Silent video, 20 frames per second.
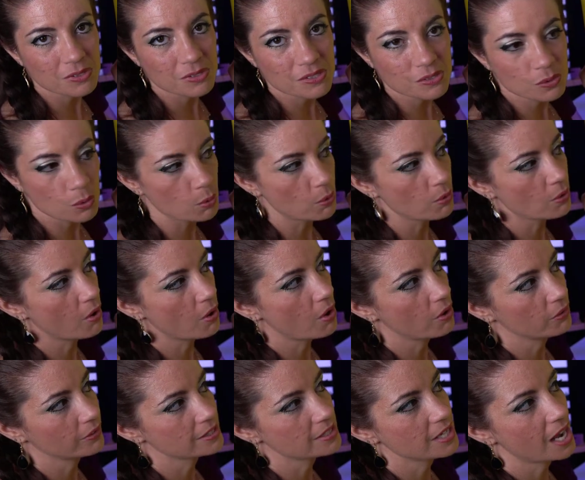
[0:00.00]
school
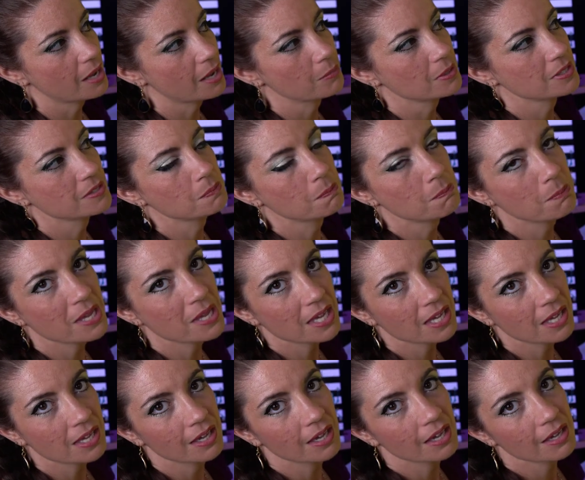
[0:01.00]
all the time is
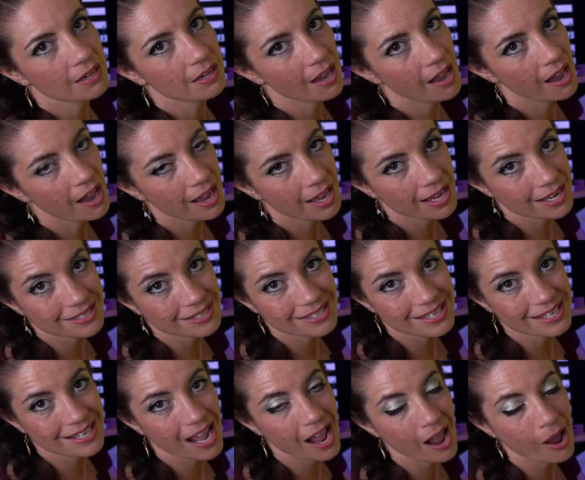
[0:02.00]
being kind
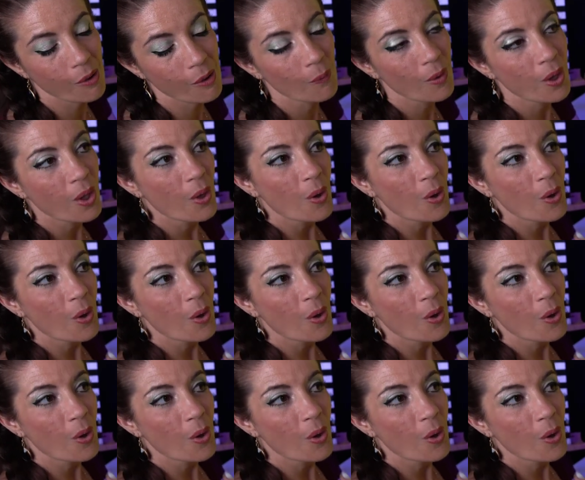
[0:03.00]
and how